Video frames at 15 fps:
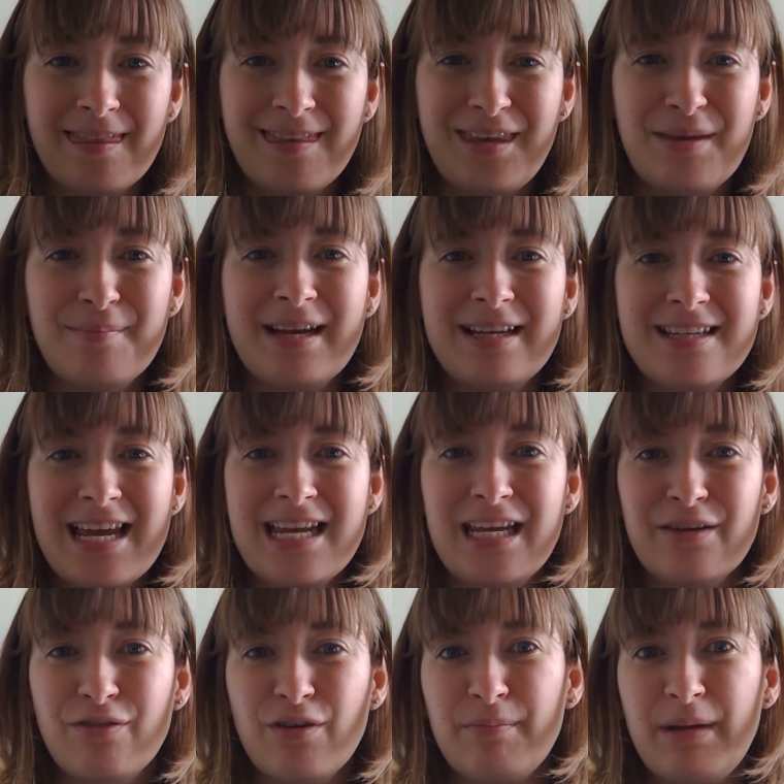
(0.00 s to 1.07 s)
You may take
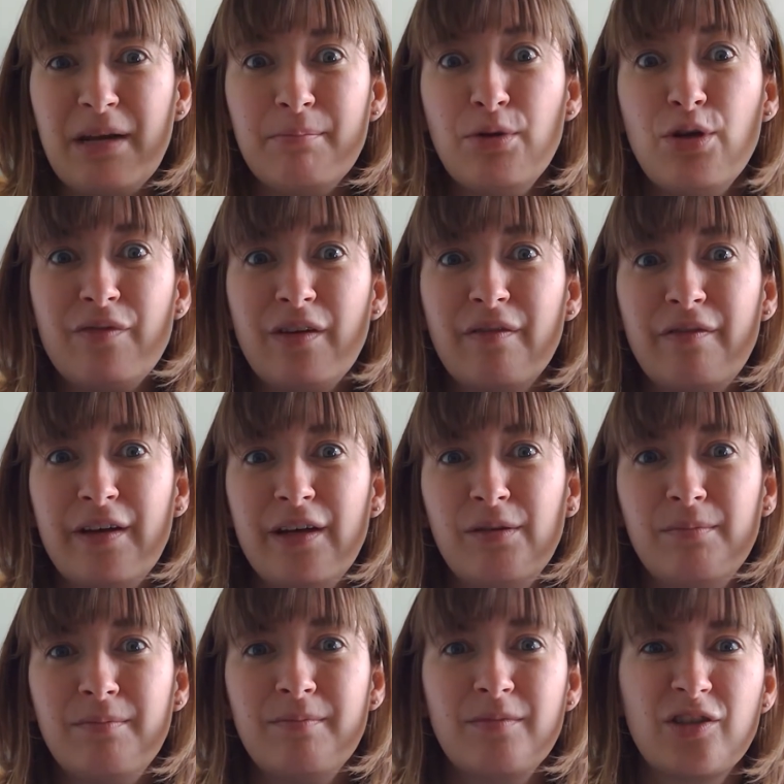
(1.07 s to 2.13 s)
it from being a moving
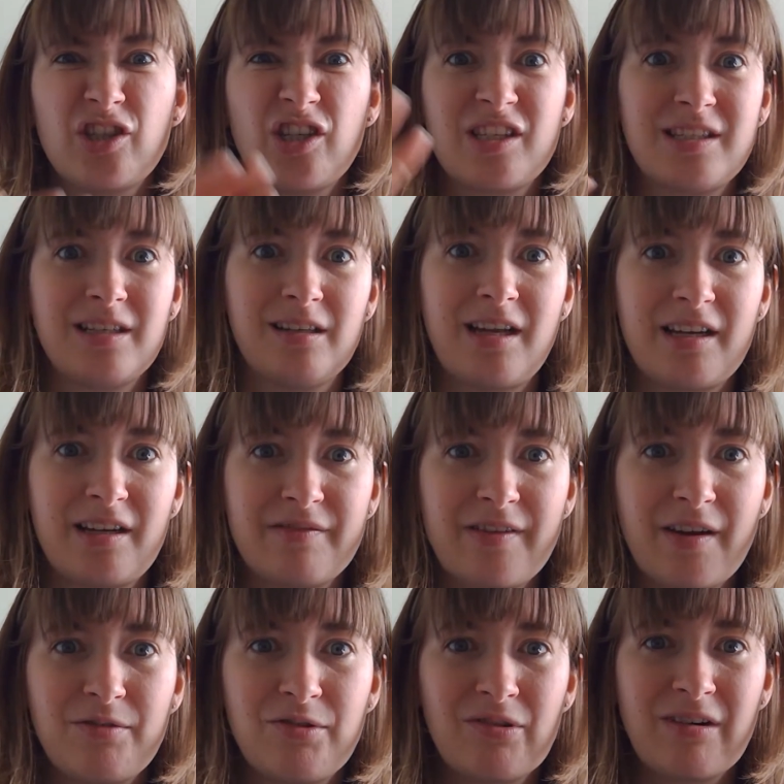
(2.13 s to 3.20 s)
film to still like a
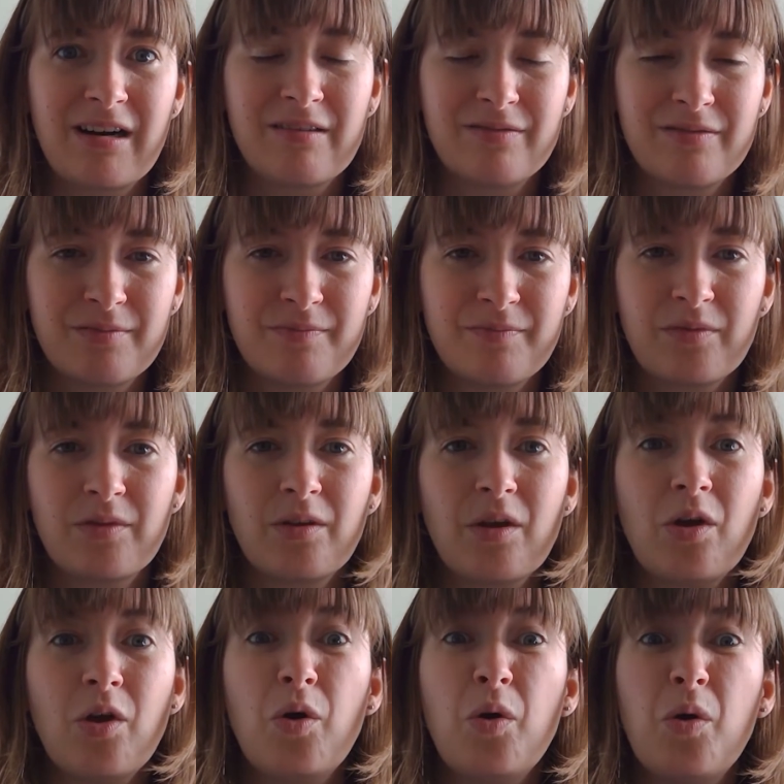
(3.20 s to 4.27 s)
photograph.
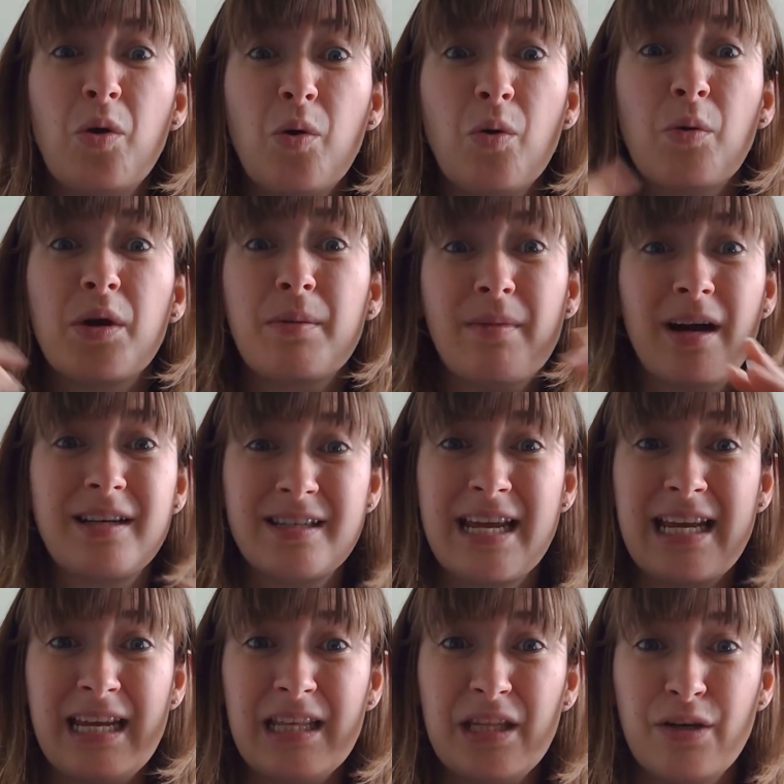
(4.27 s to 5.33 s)
Or you might
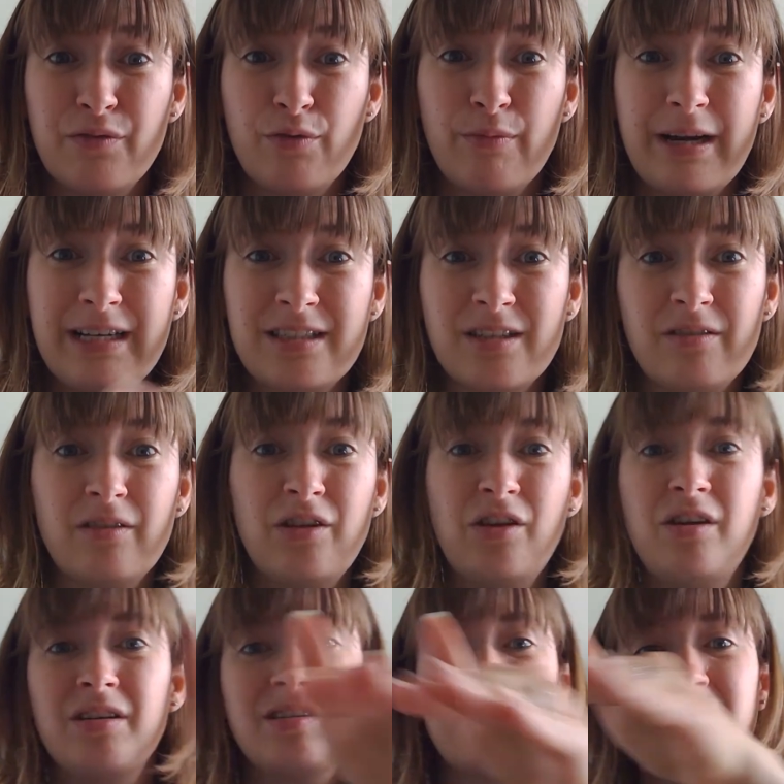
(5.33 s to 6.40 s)
take it the other way so that
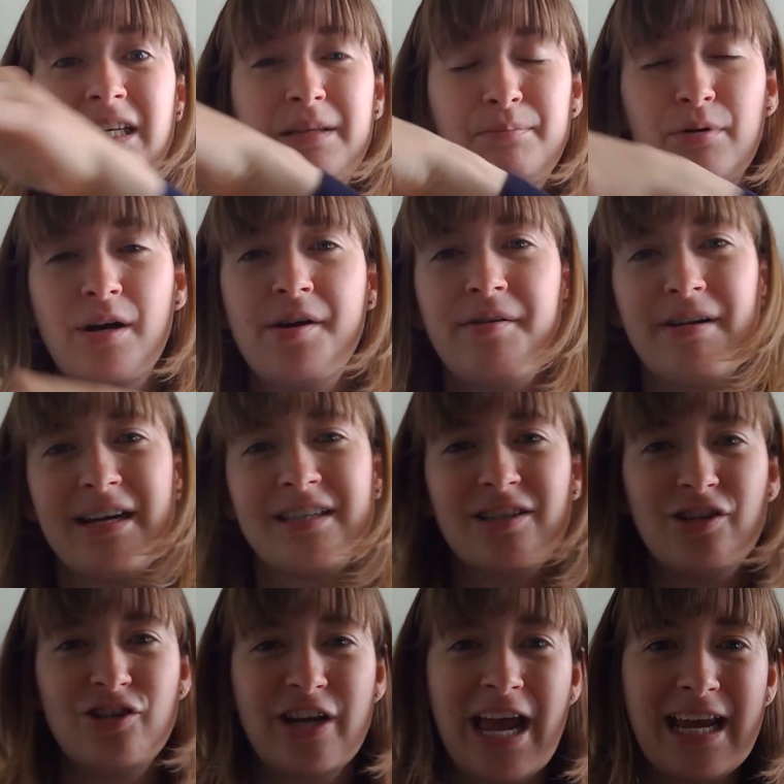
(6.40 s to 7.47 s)
you can see the progress
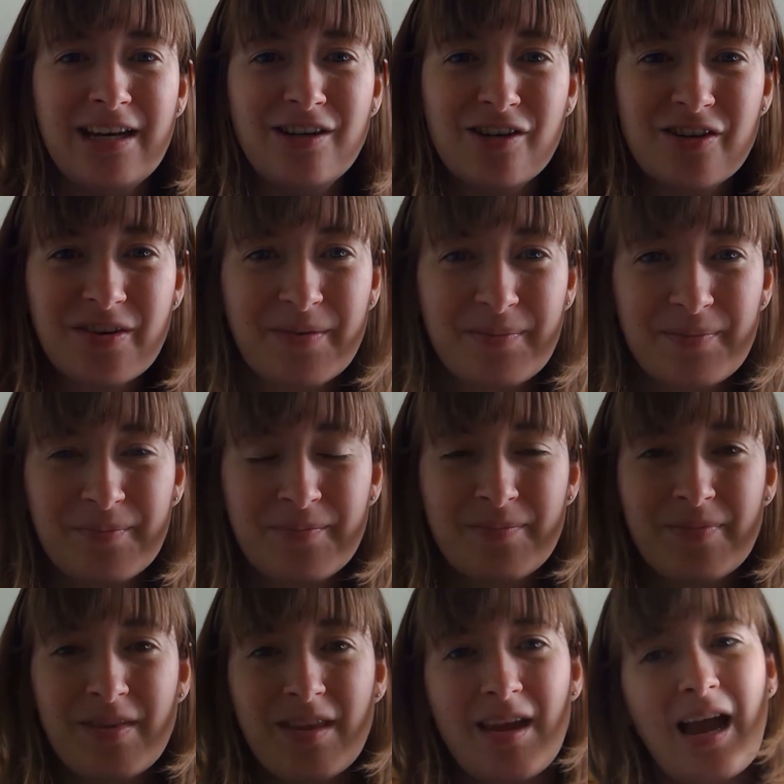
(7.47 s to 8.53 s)
and change
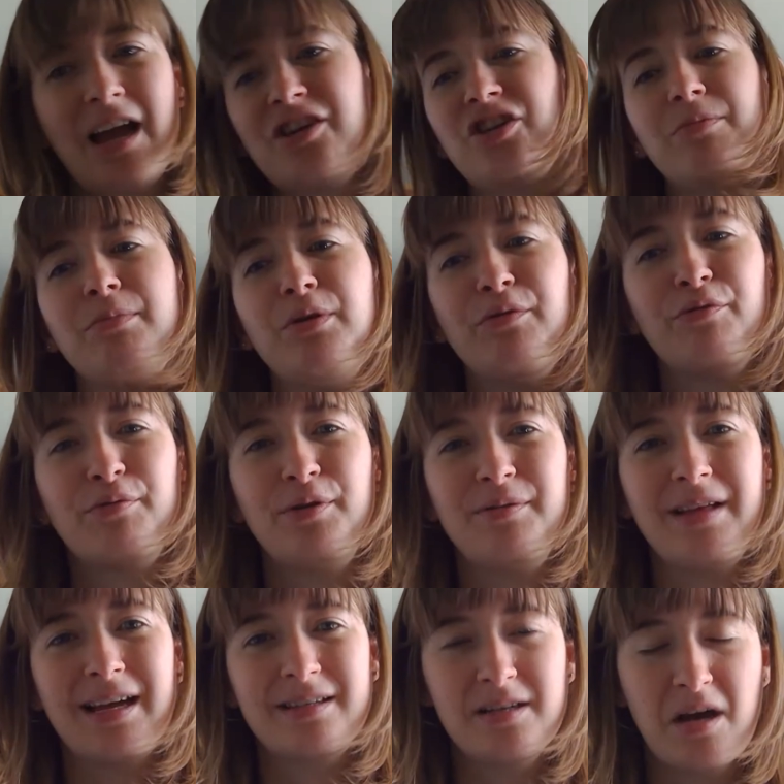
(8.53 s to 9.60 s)
as you move through
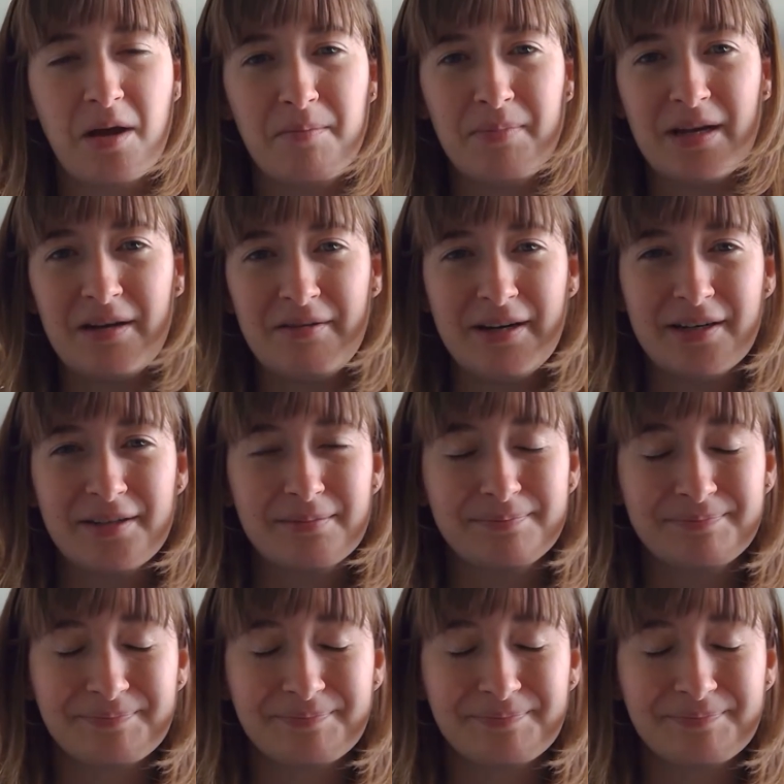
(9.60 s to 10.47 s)
that time period.